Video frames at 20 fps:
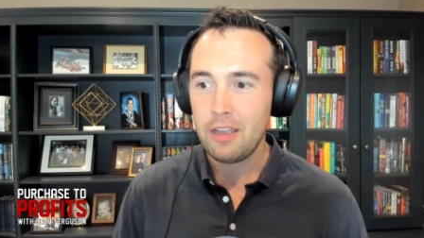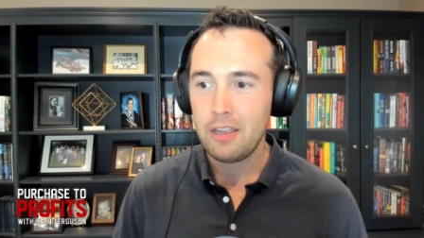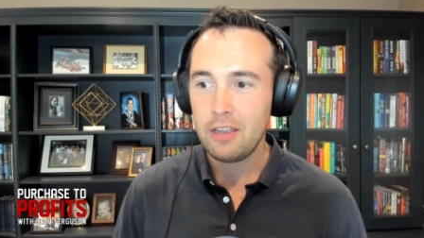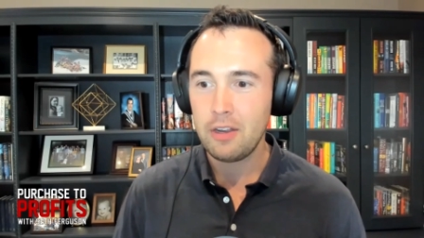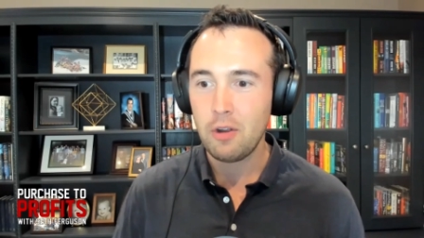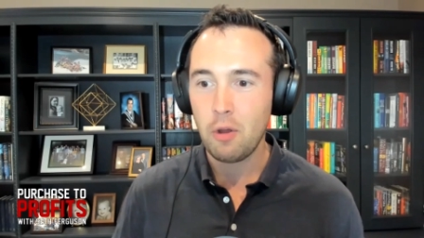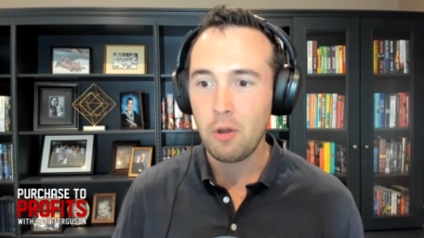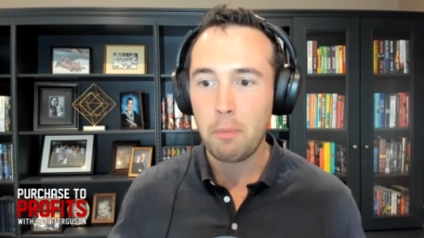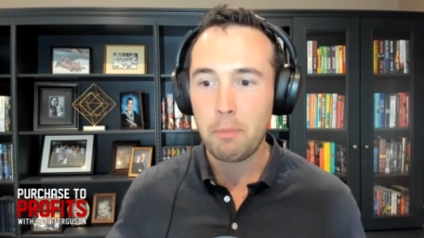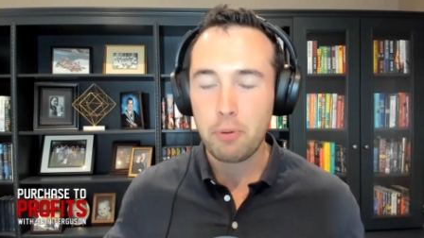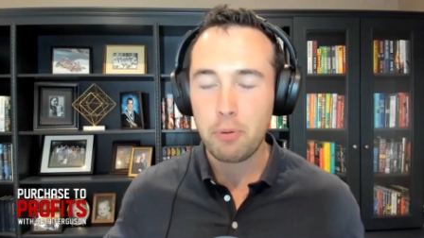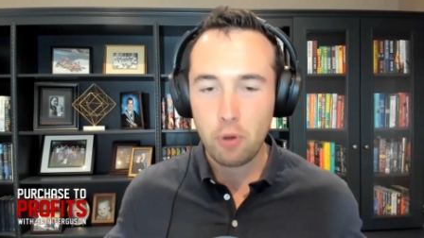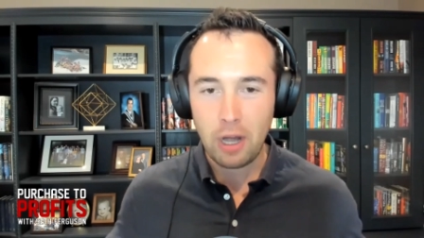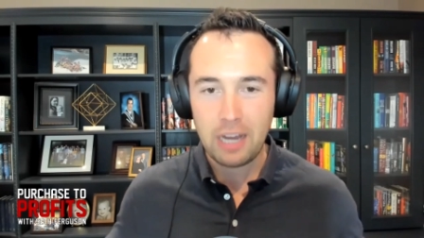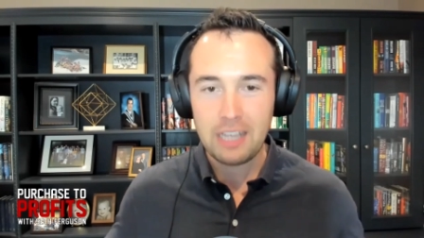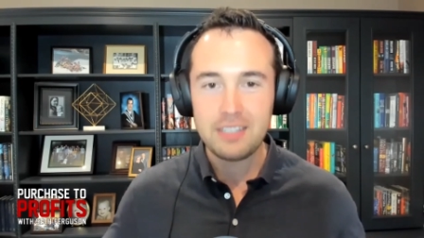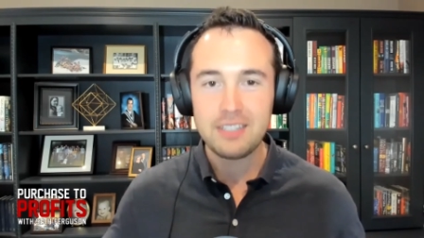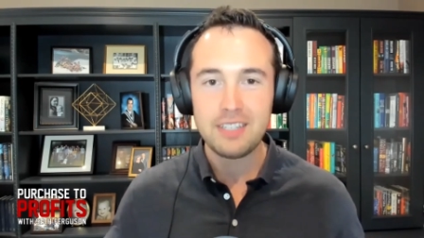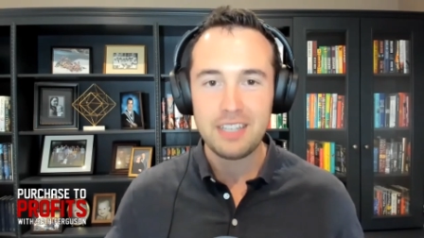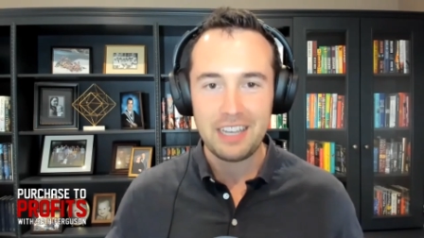you know,
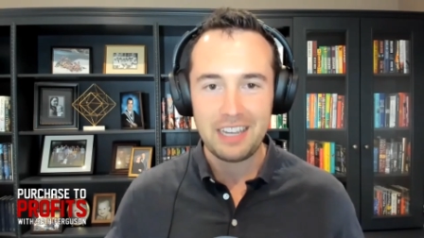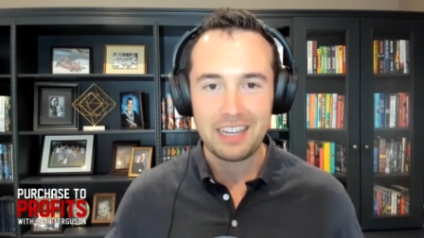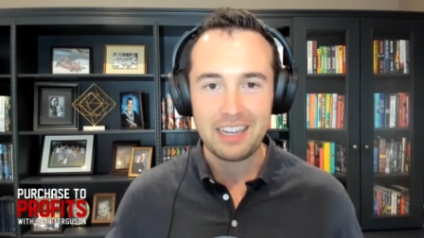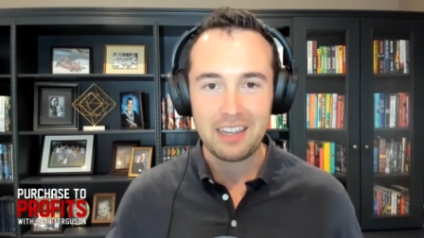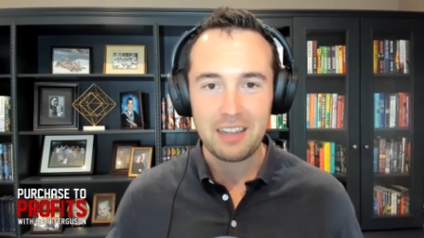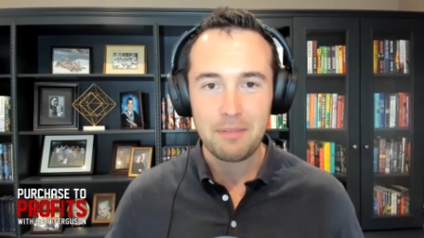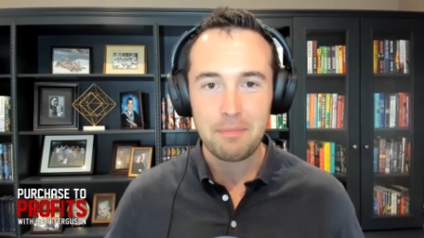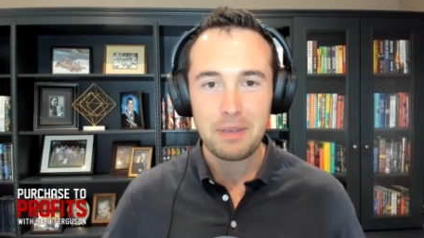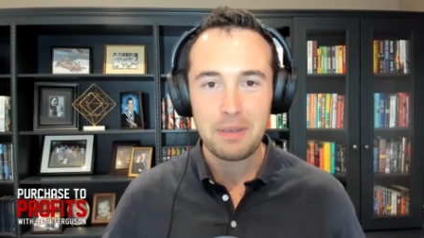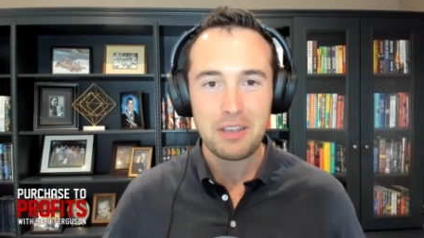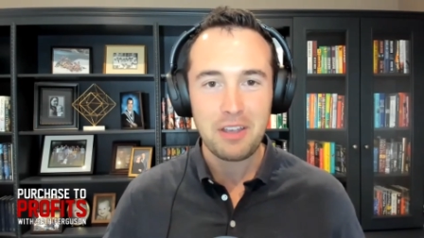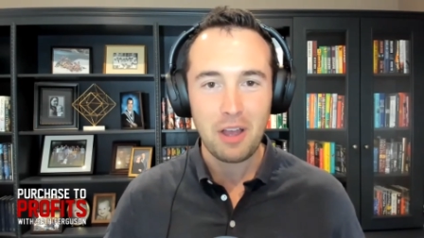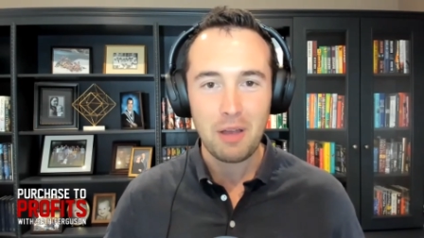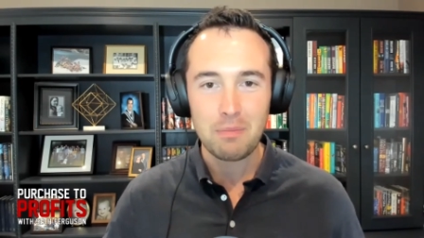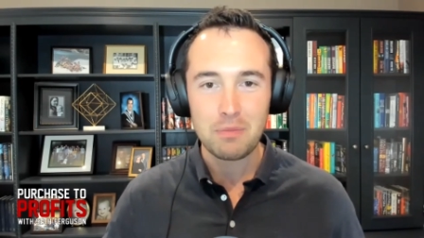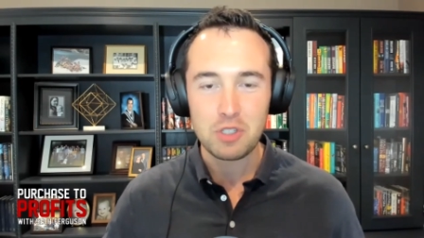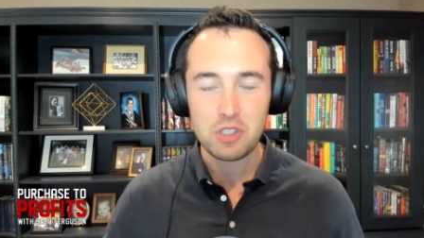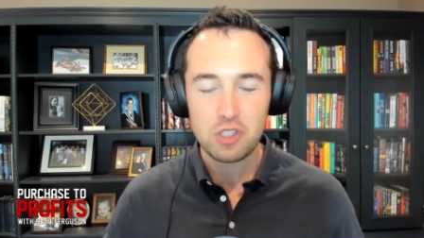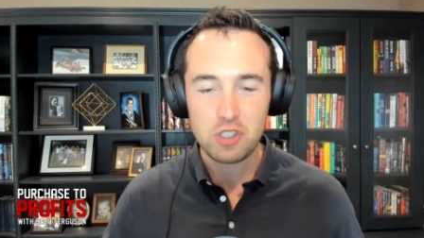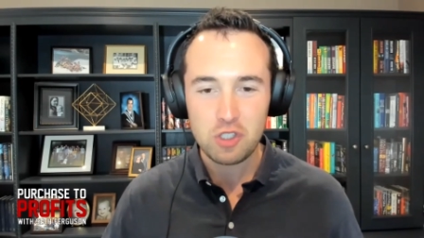pricing
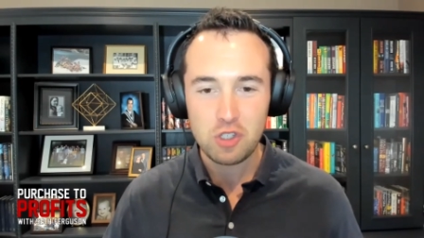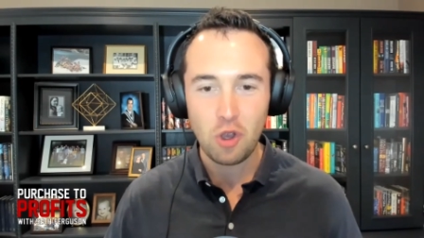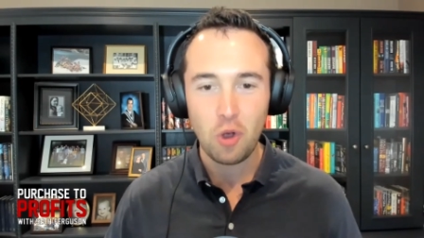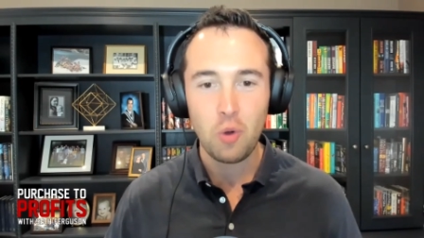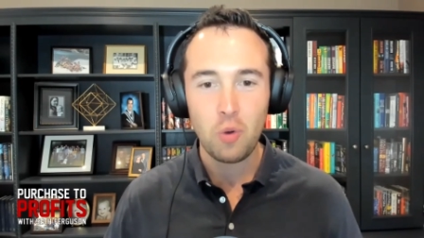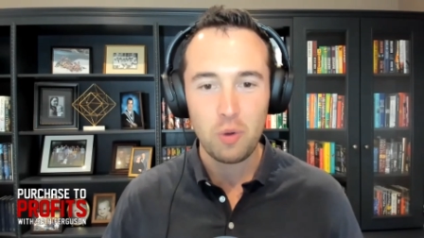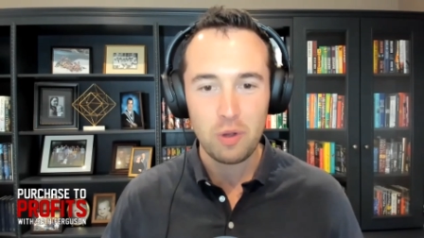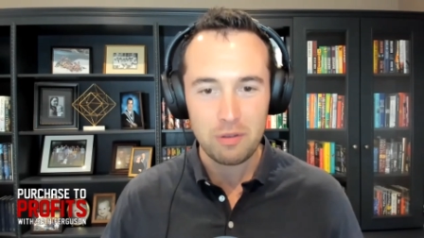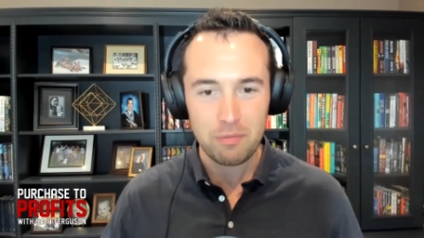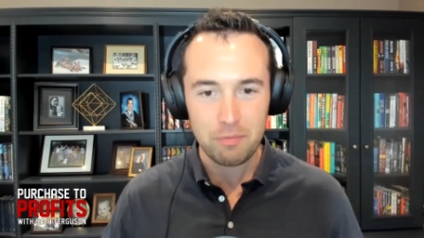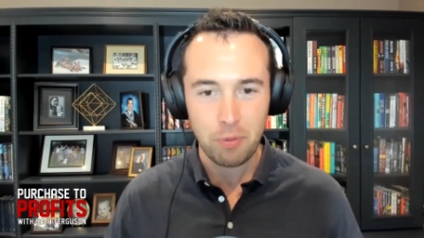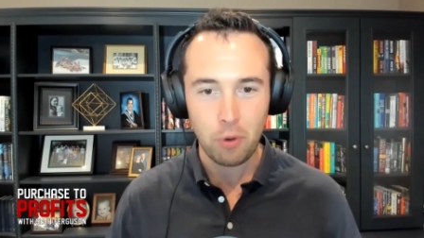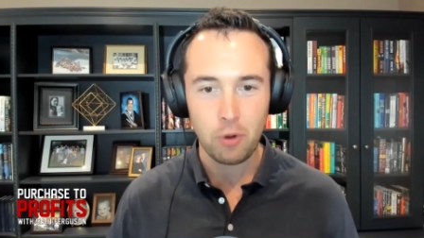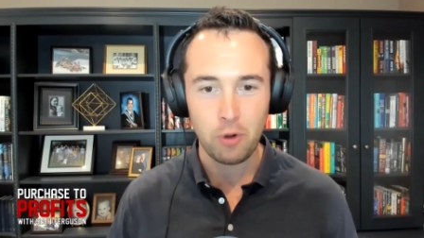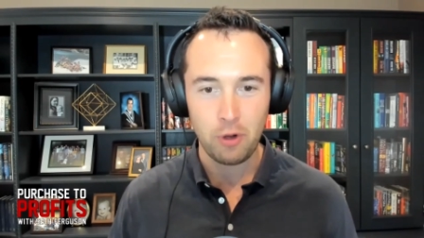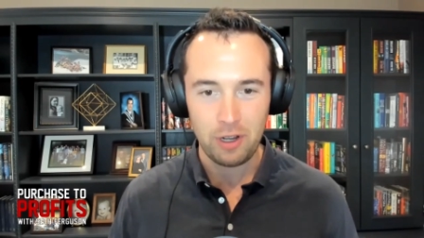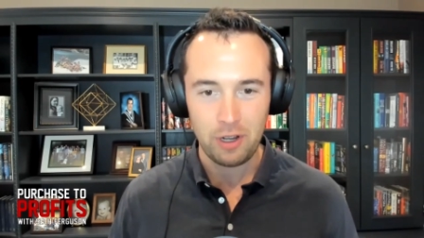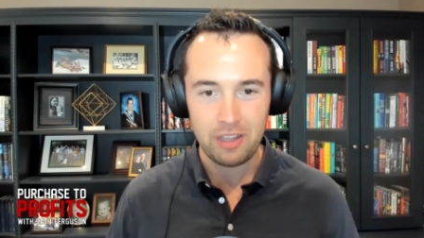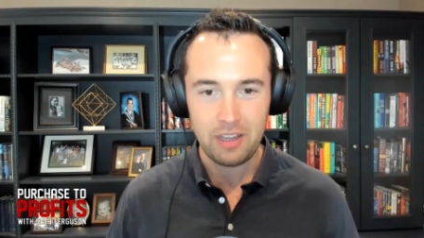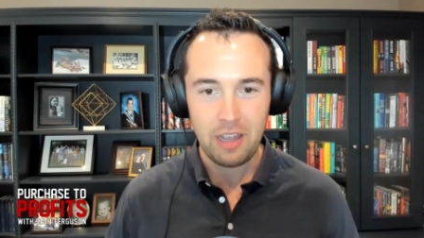becomes so
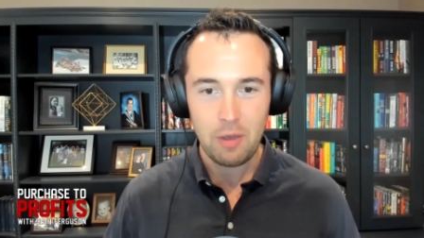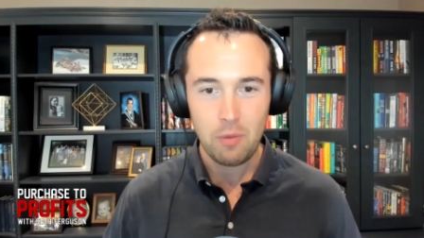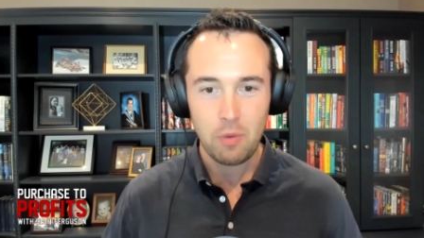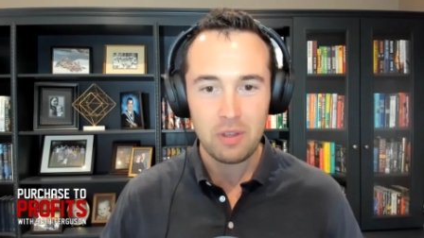important